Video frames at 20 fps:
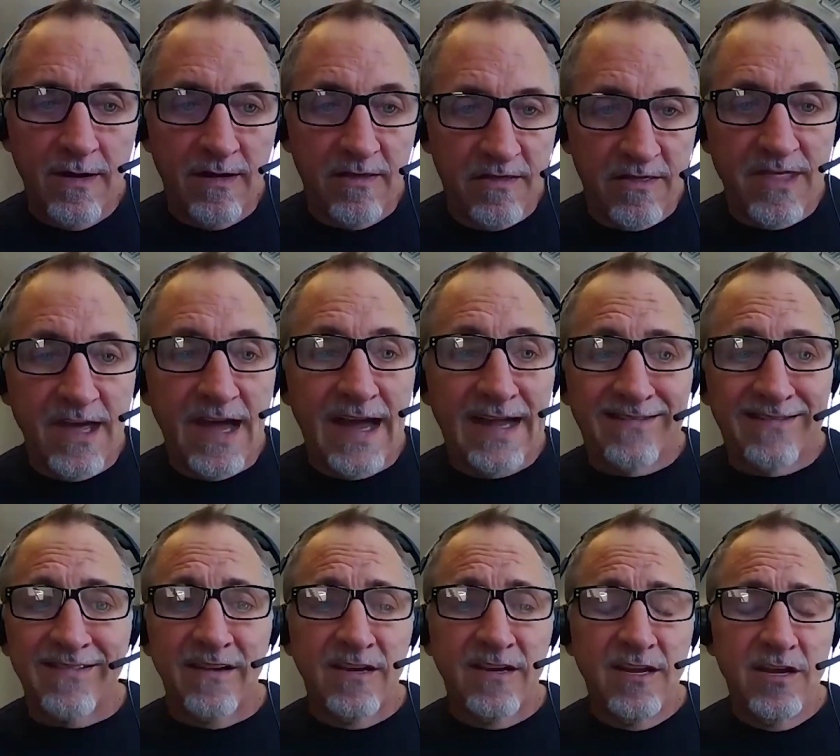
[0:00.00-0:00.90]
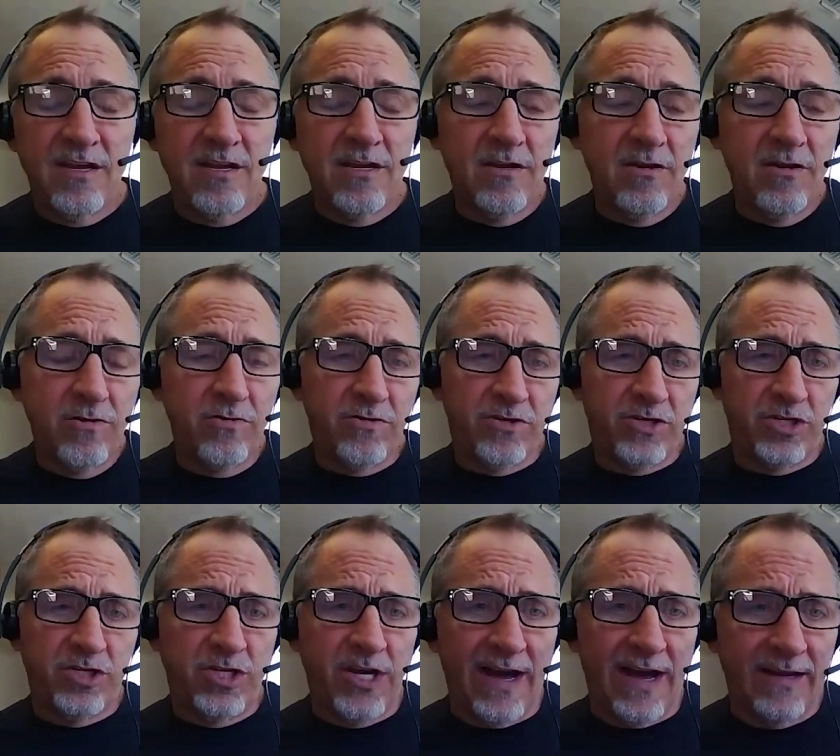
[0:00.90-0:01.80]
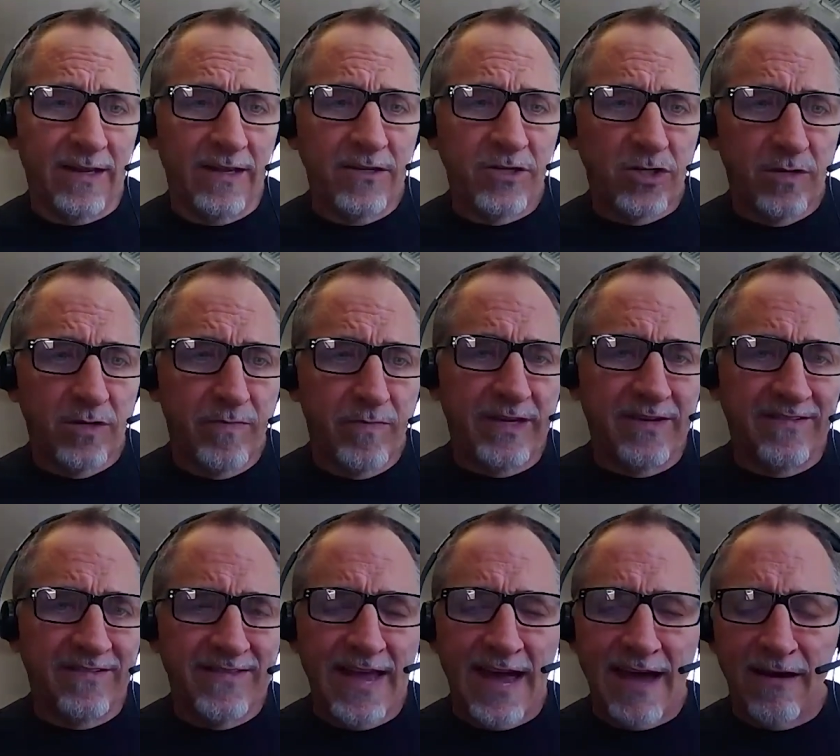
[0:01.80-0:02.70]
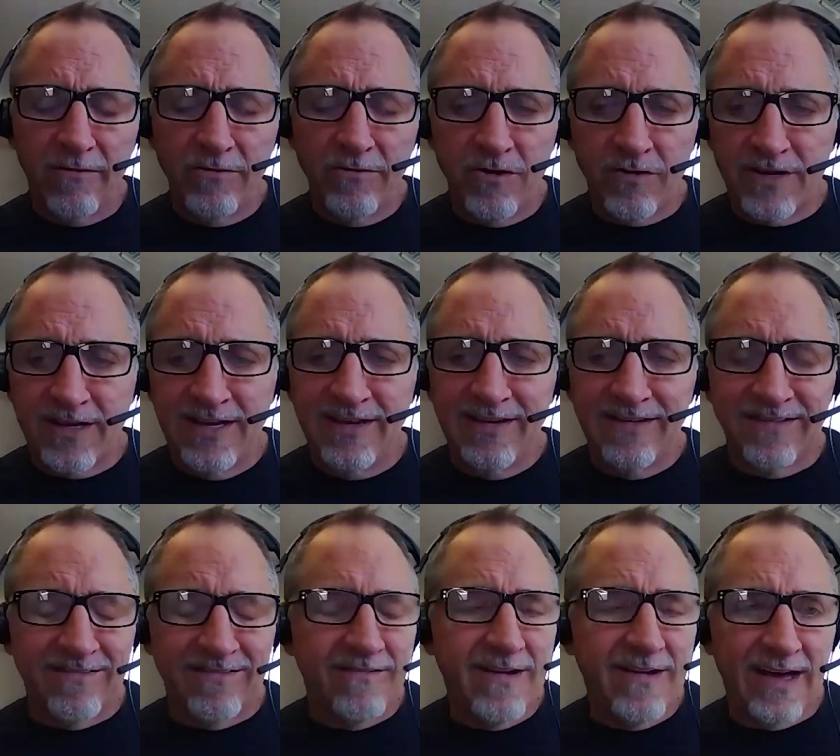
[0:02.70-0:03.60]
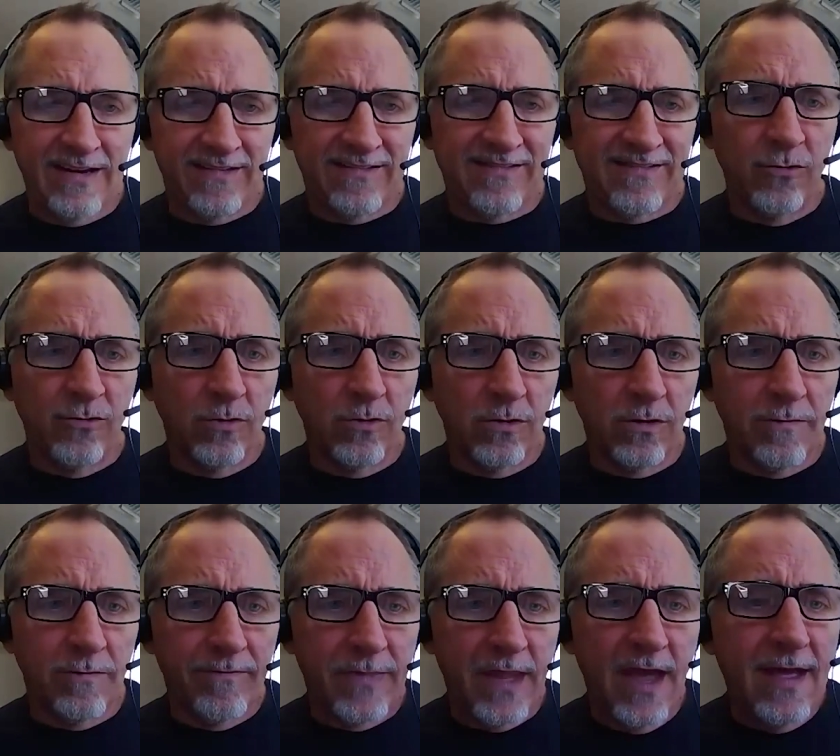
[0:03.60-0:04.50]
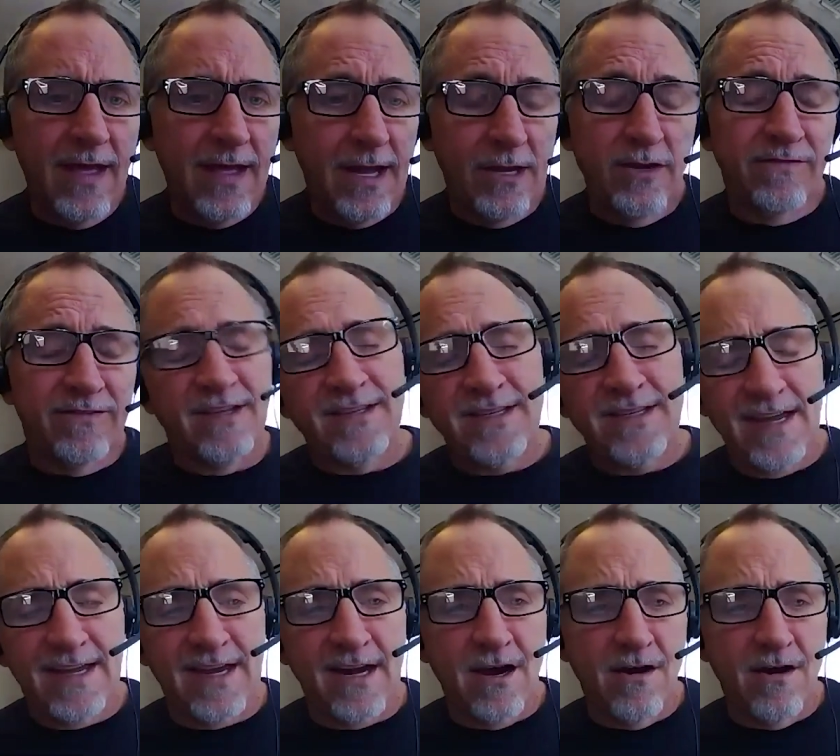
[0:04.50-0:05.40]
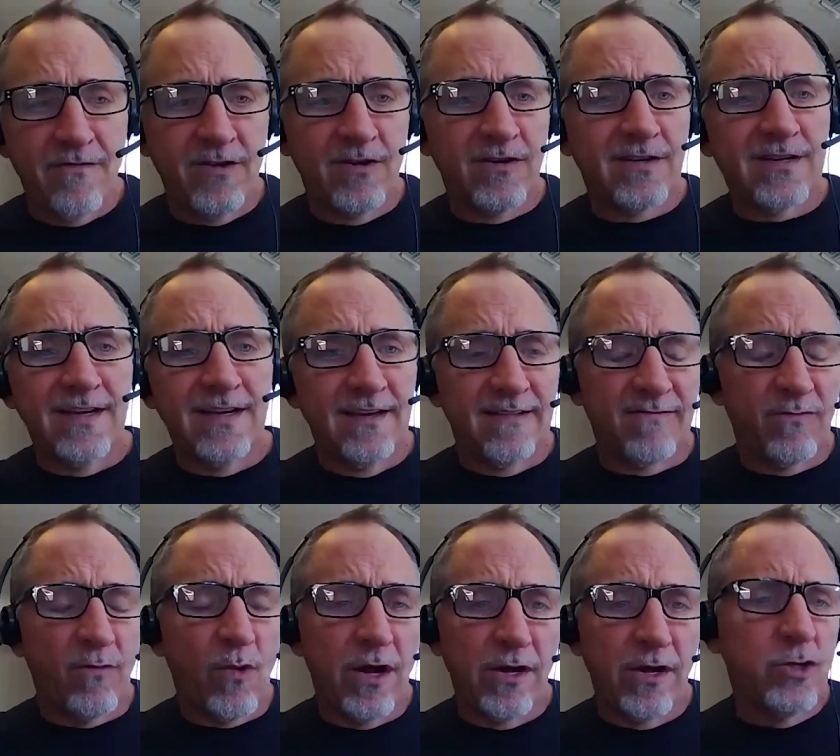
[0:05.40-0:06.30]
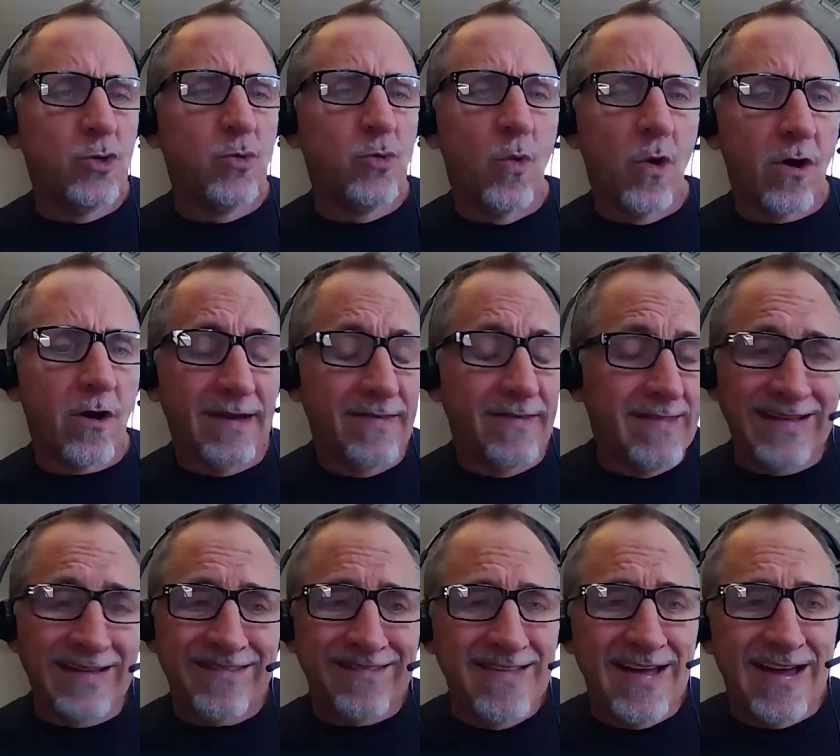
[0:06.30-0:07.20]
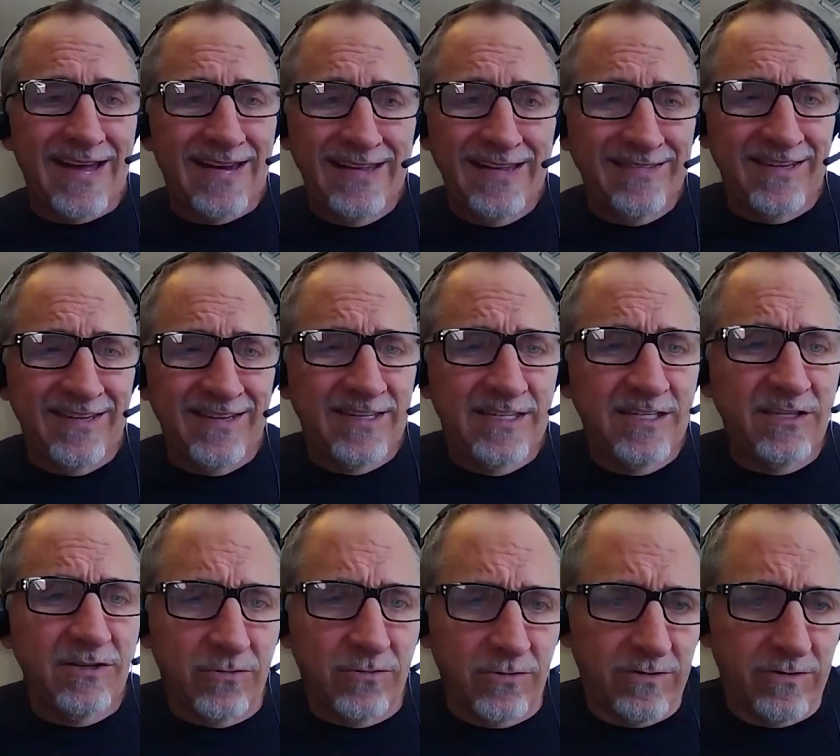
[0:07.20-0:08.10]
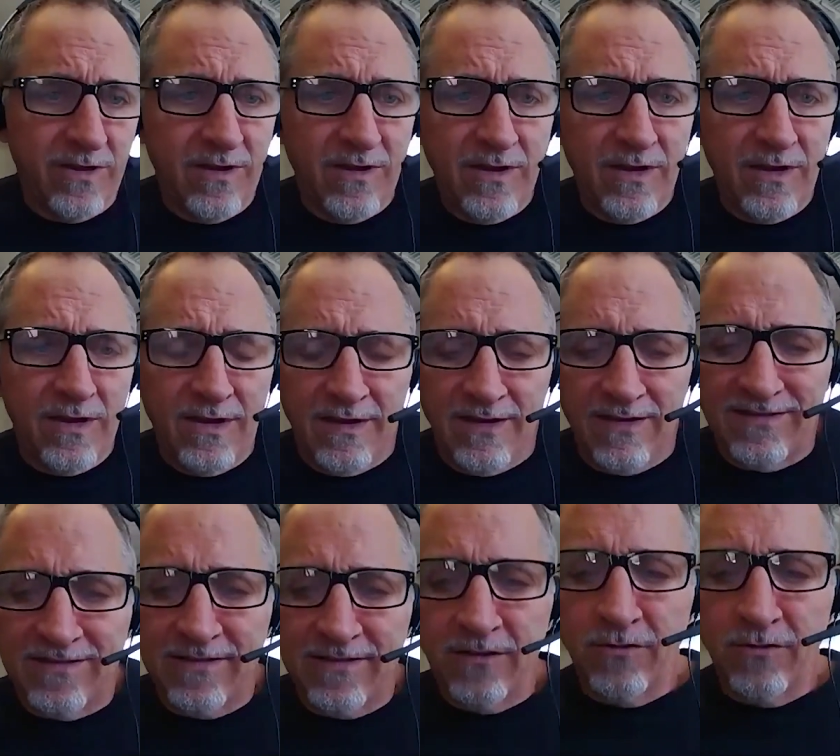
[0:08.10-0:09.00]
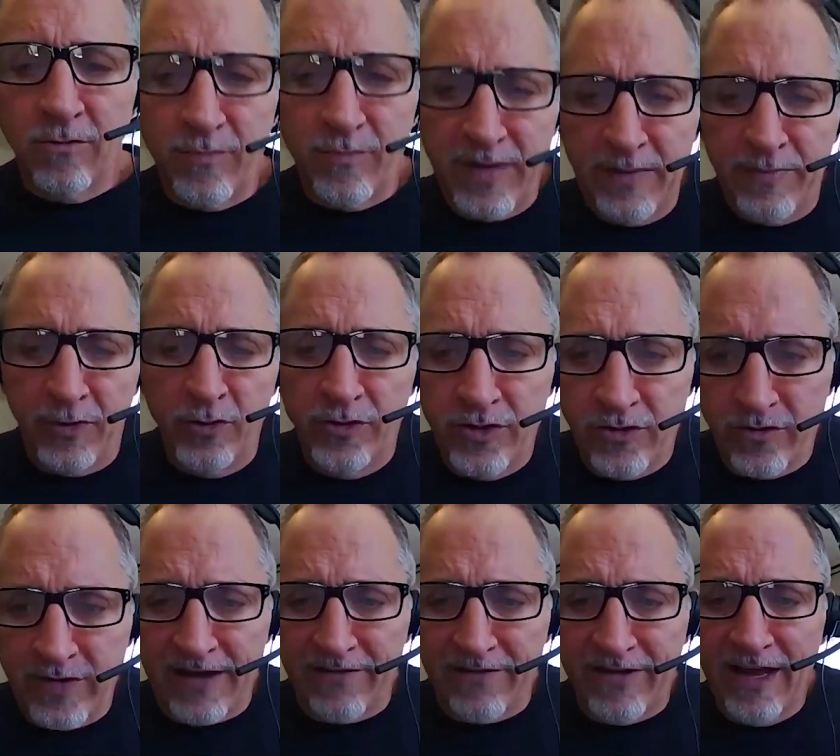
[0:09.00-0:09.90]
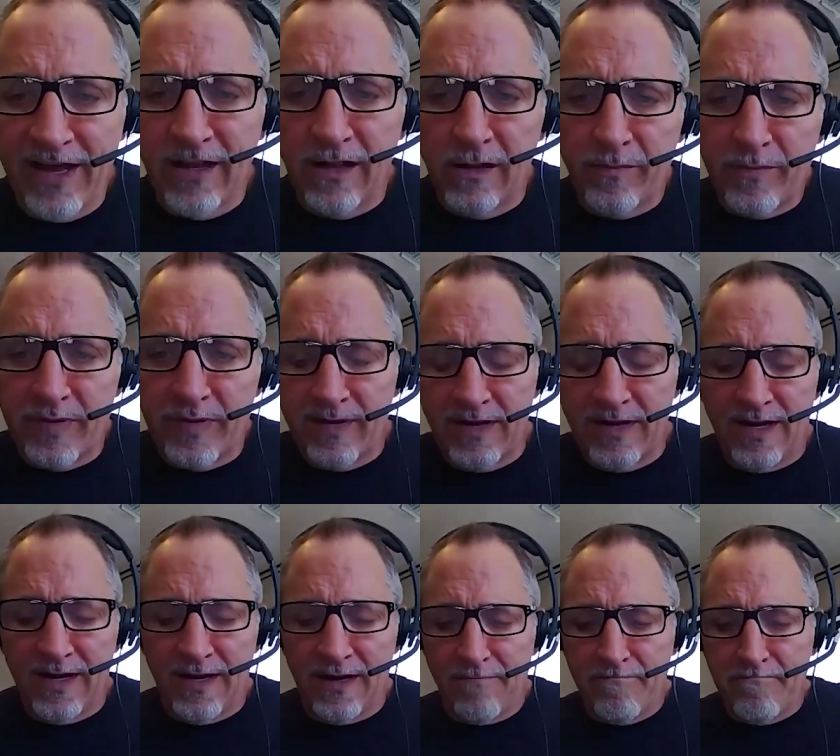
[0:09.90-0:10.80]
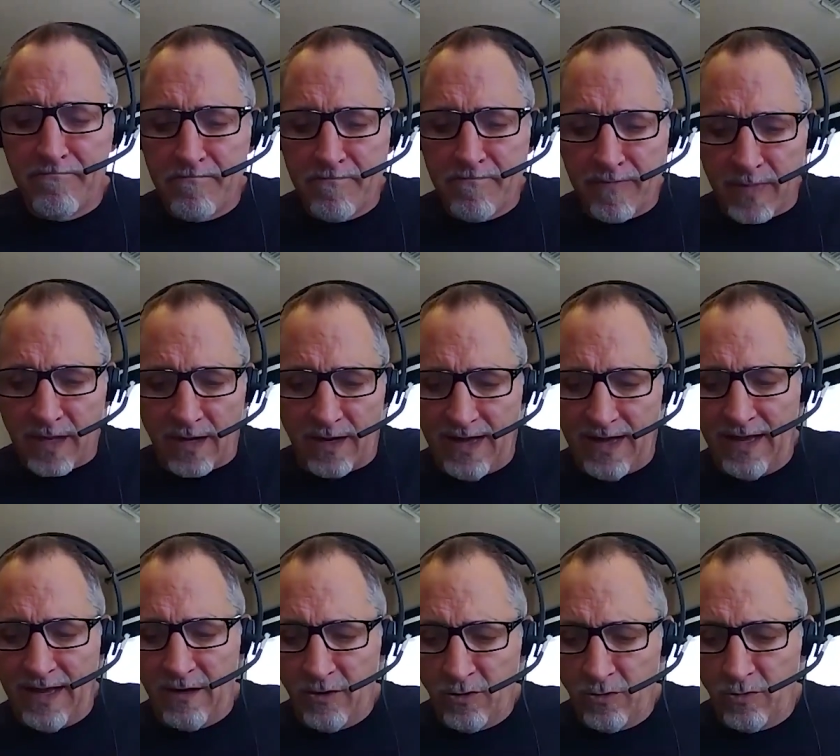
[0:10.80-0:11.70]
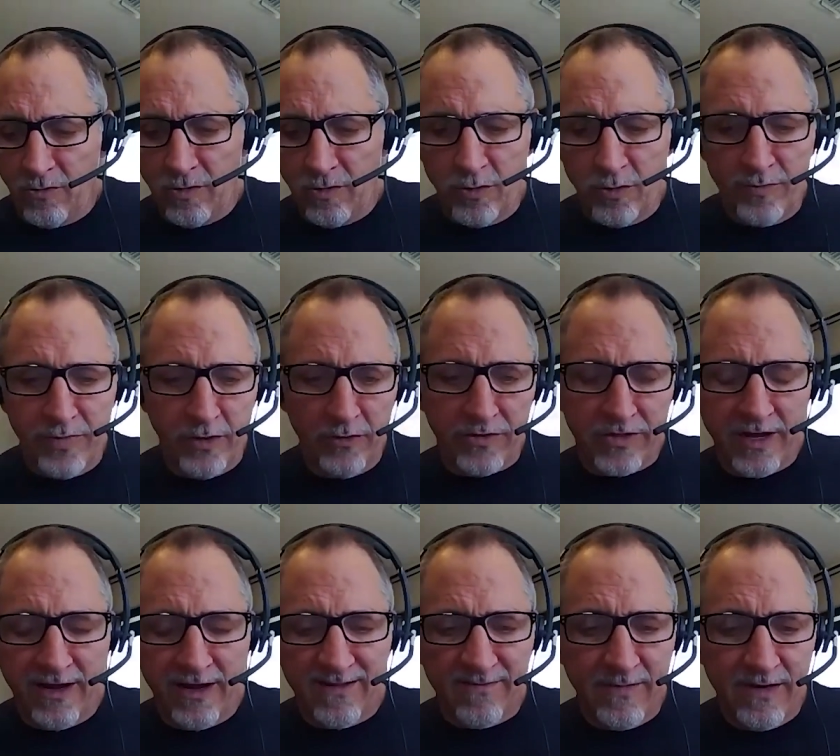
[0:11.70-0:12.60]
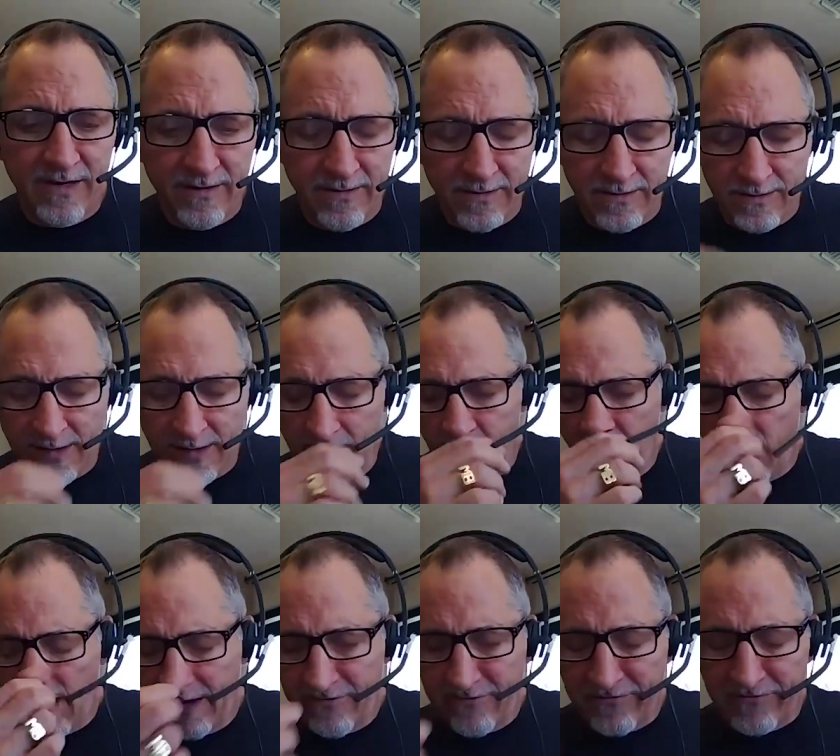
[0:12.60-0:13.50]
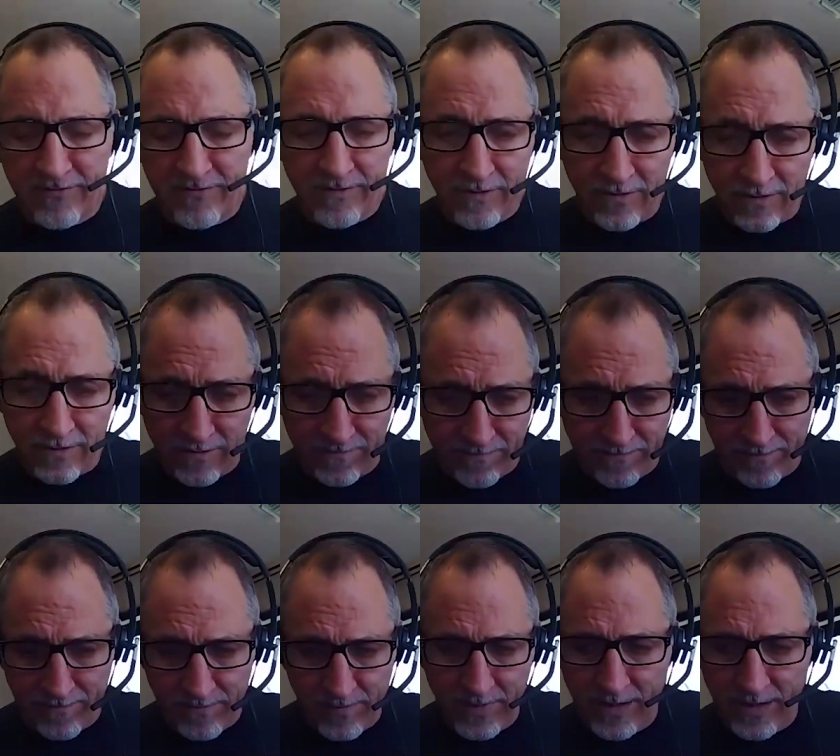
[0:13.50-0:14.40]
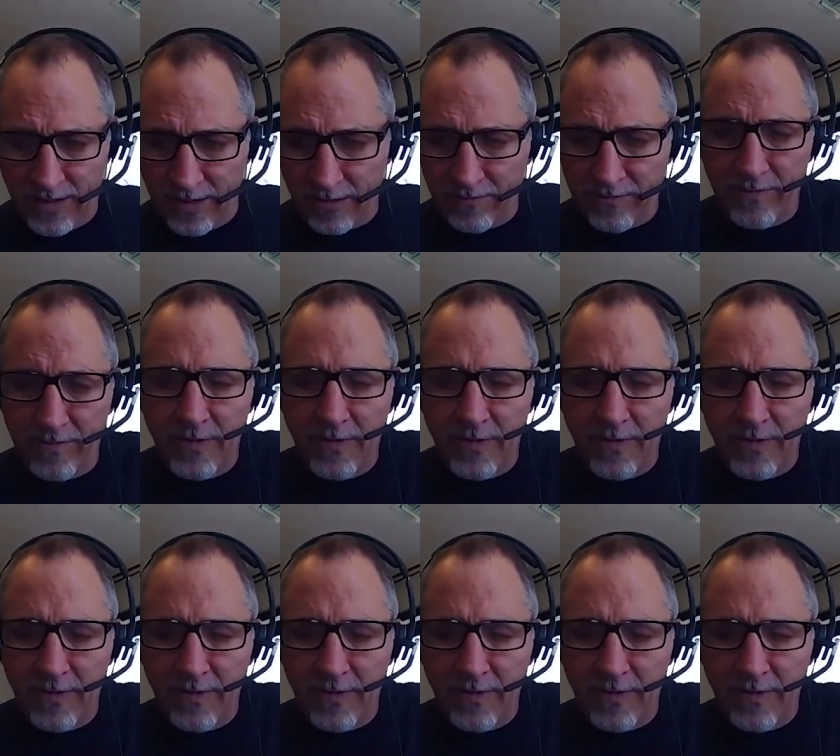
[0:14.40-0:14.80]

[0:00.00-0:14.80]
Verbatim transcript: that's a huge challenge because now your kids are not at school and you have to take care of your kids while you work and that's not easy to do so people who don't have help um, and who who both the husband and, and wife or you know